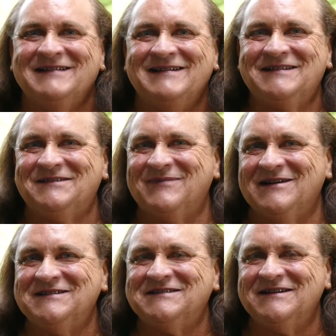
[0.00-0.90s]
at the
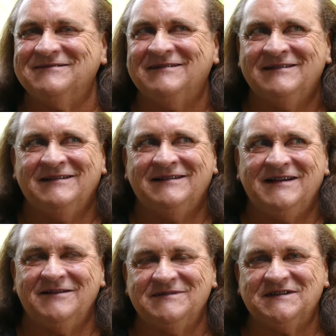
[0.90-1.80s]
place, and
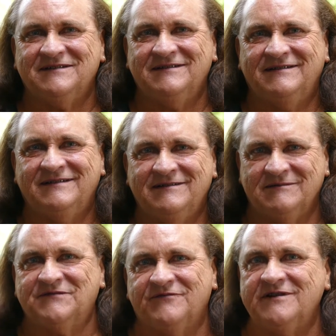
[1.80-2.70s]
it was, a, it
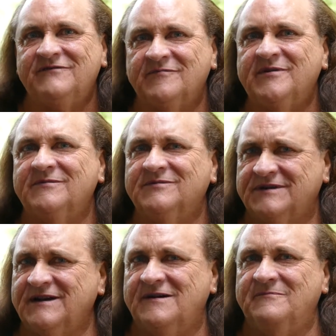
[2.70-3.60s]
was free for people
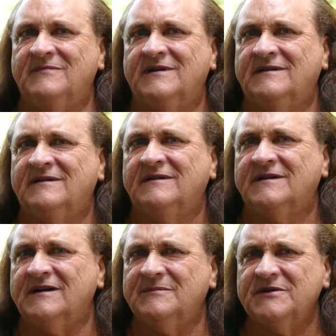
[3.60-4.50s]
to come.
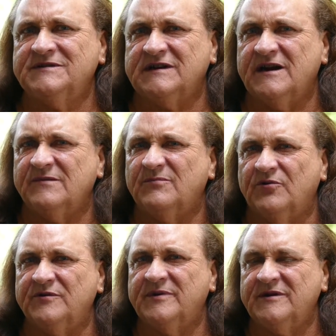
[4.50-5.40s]
Uh, mostly
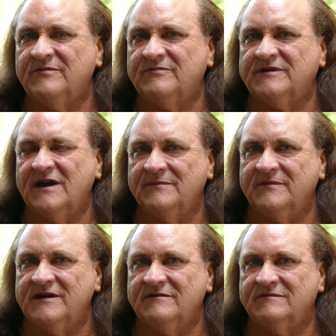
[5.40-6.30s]
unemployed people would come
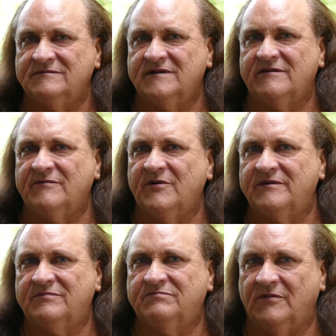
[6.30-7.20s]
there, and they were
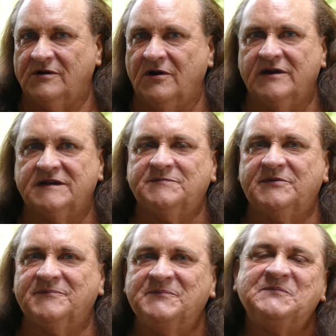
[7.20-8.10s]
my, my clients,
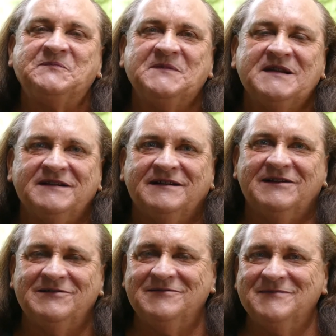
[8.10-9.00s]
but
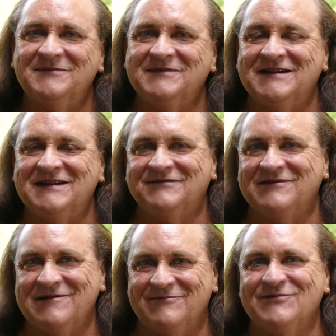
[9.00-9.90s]
I remember they had a
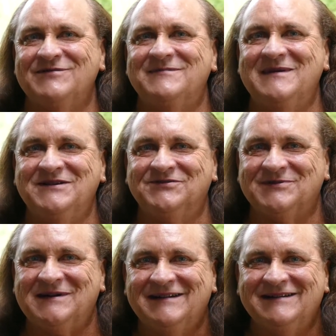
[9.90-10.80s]
very rudimentary